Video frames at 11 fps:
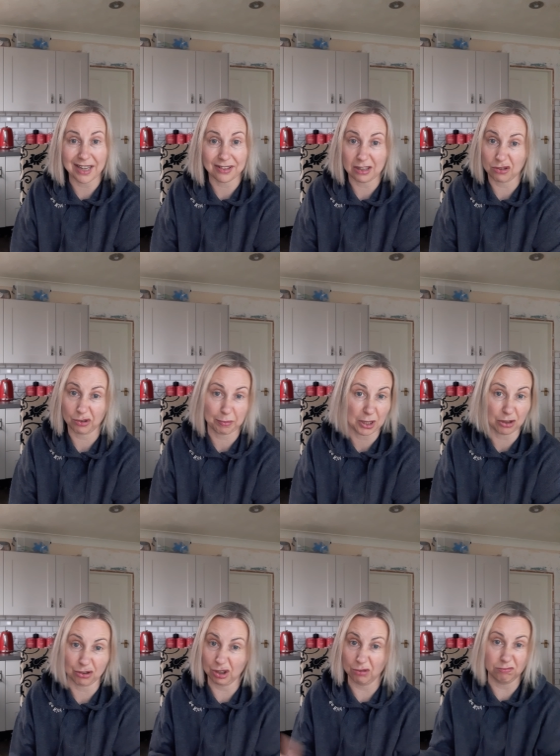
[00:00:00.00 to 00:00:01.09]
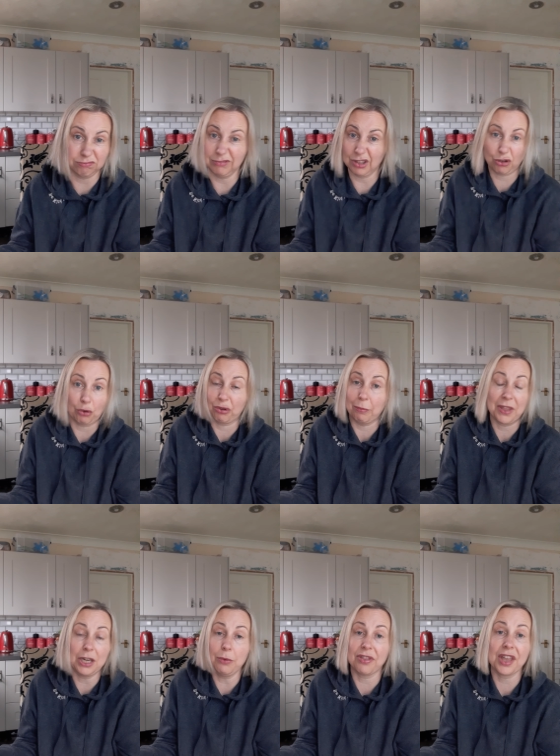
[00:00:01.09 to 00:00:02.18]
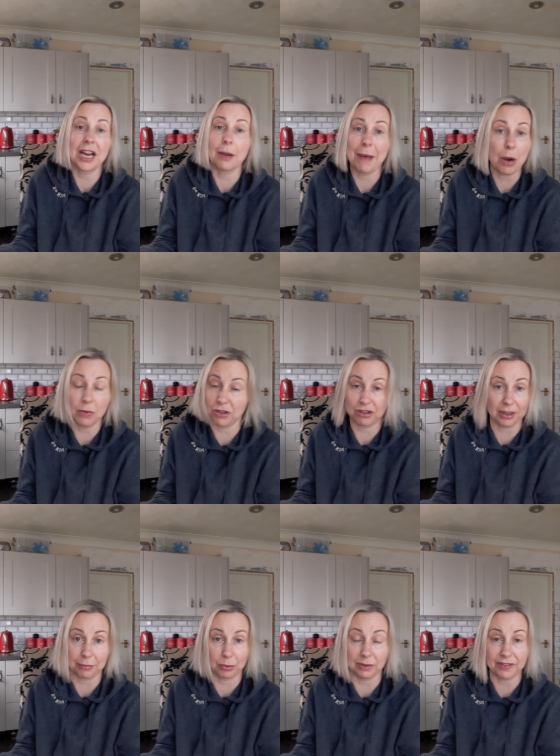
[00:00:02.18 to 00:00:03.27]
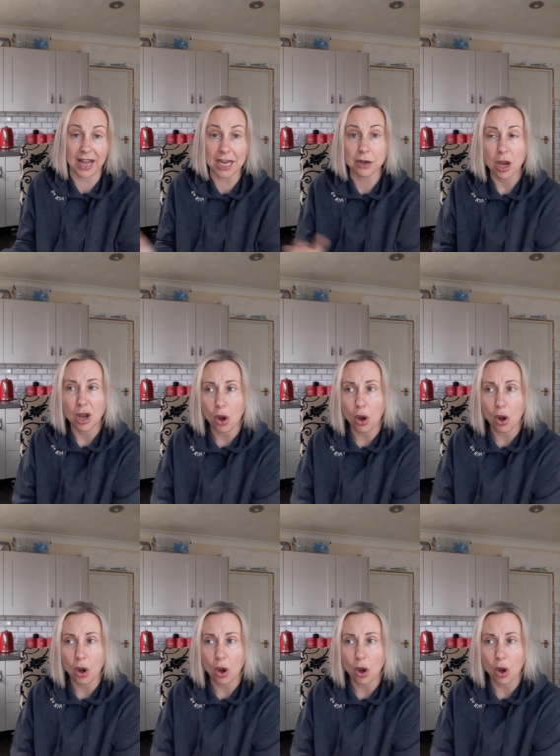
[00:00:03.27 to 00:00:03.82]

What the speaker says: Is it just because it's not something you think about, which is absolutely fine,